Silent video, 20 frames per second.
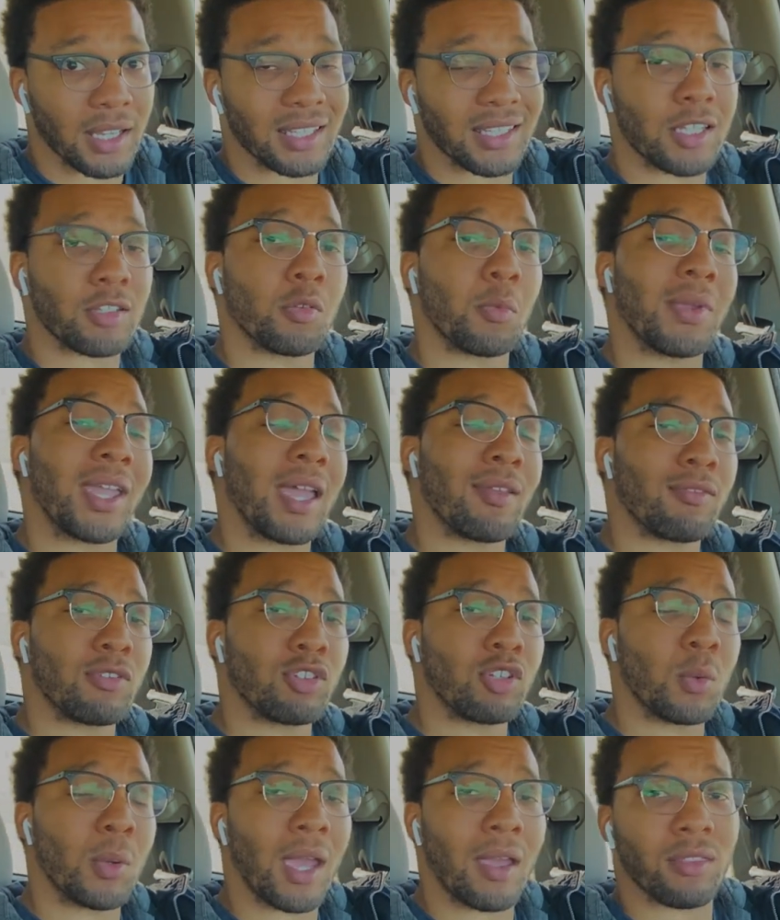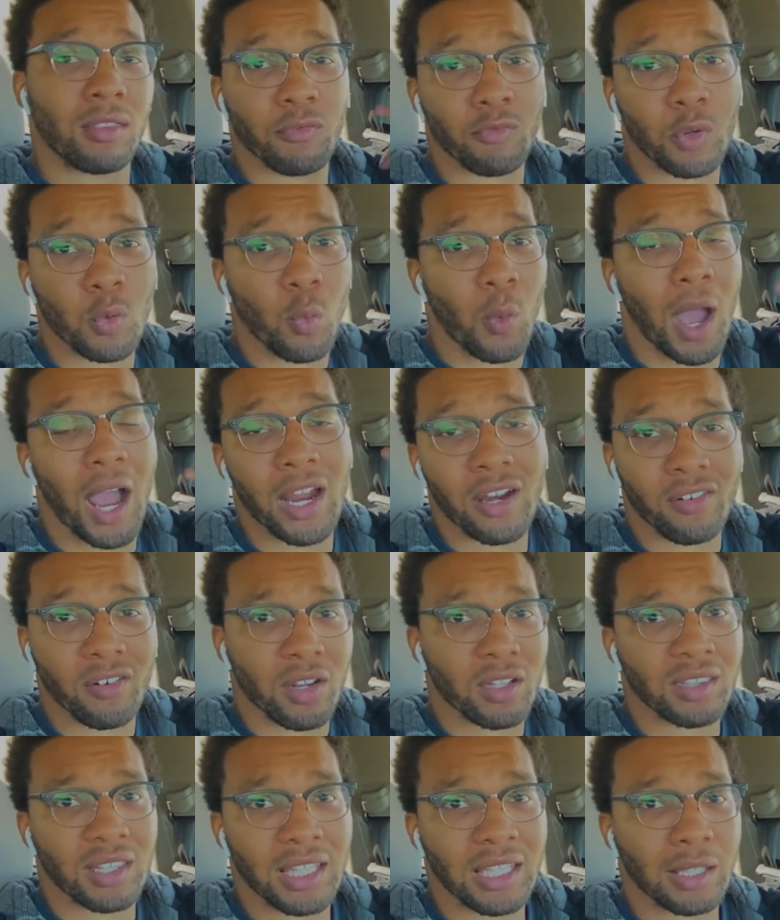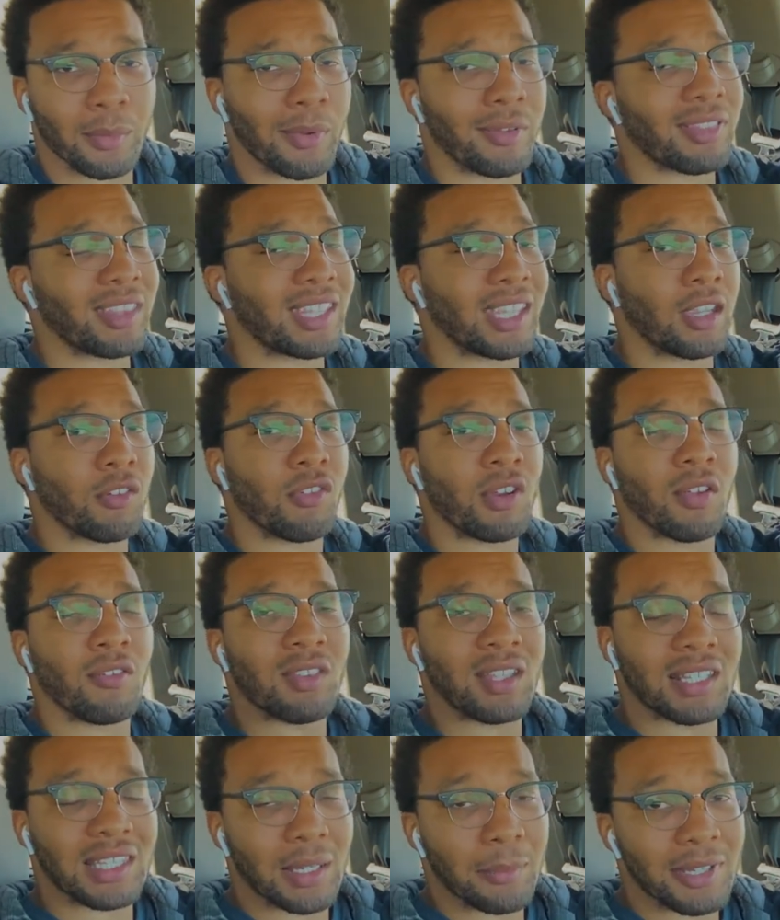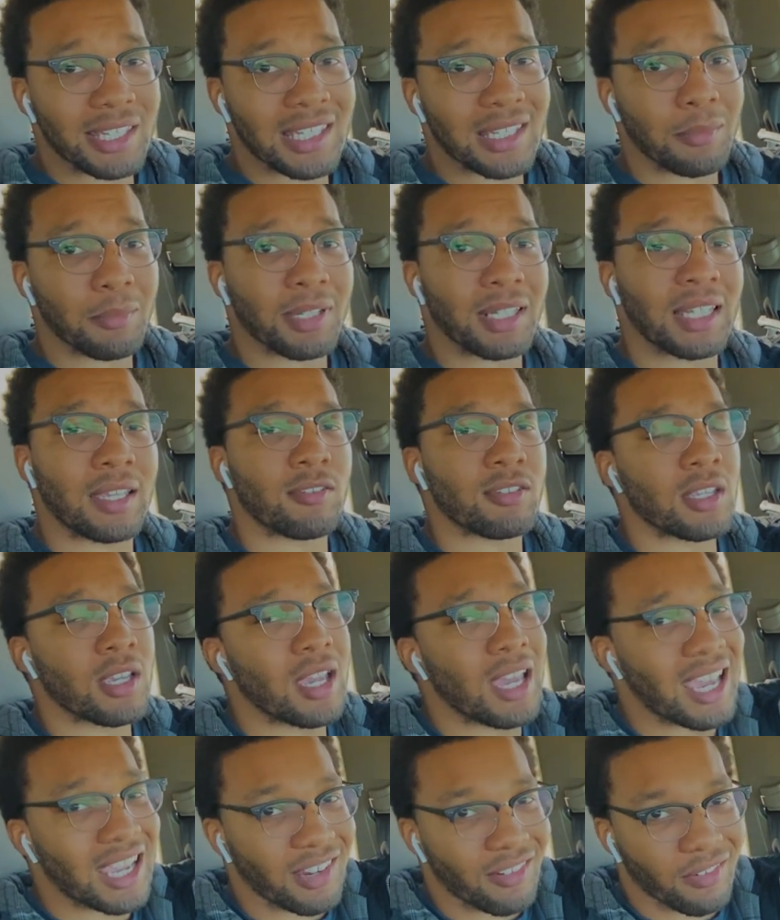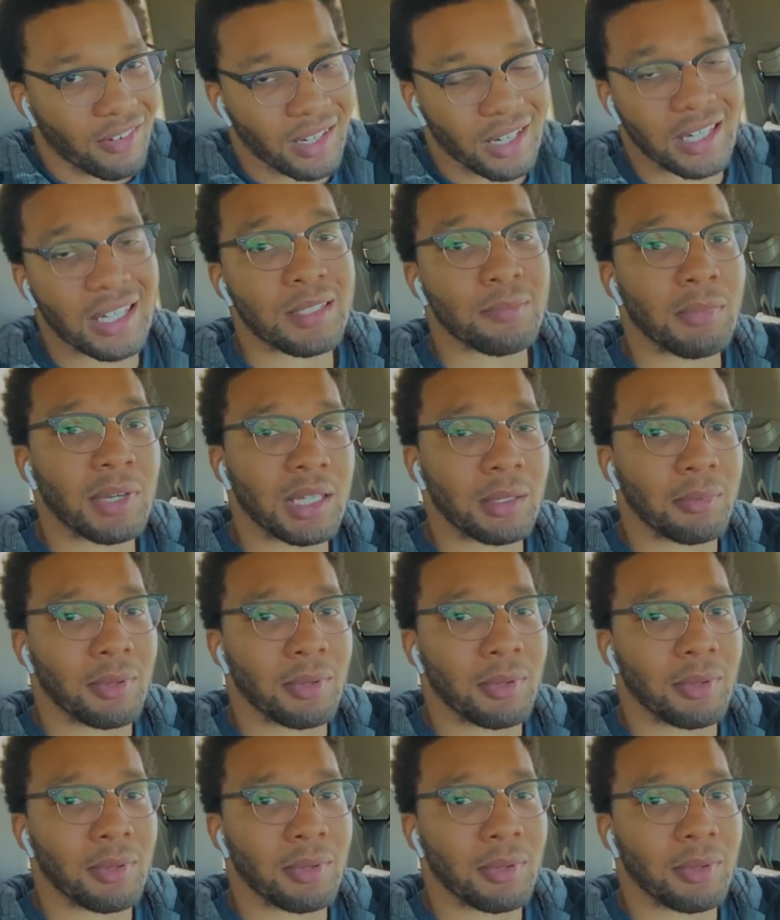That's what we have to do. We have to rewire our thinking. We have to get rid of these limiting beliefs, get rid of these money